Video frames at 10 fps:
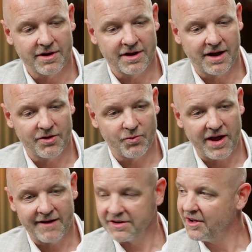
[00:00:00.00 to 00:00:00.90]
that we
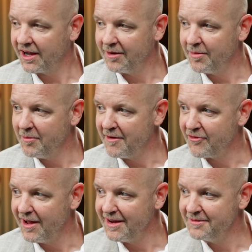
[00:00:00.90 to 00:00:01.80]
have to talk about, my
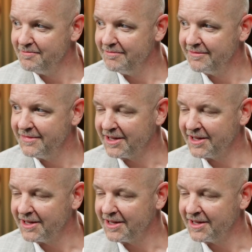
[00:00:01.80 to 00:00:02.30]
friend. Thanks